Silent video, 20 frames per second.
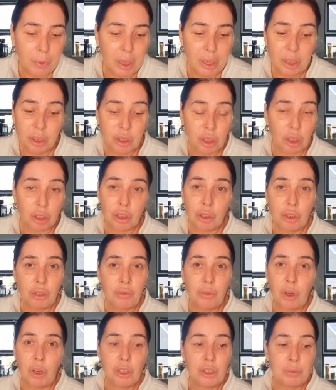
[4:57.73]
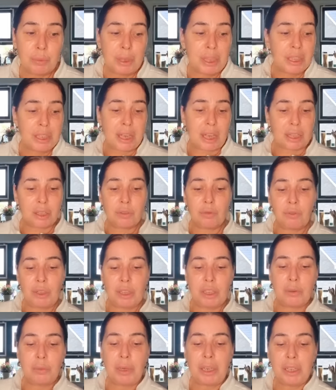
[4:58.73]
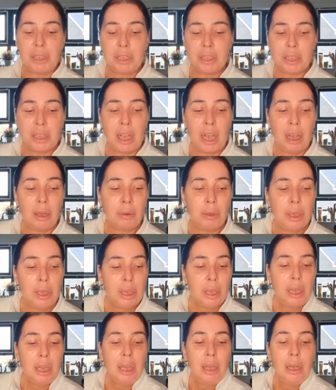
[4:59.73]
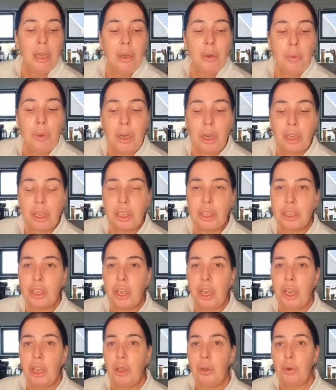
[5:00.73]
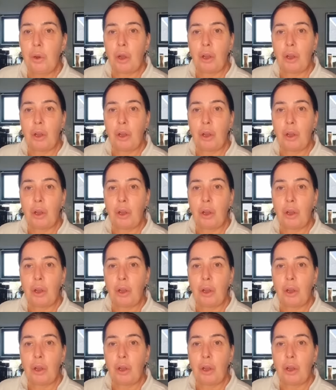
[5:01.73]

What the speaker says: the doctor advised me to take some vitamins. So when I go to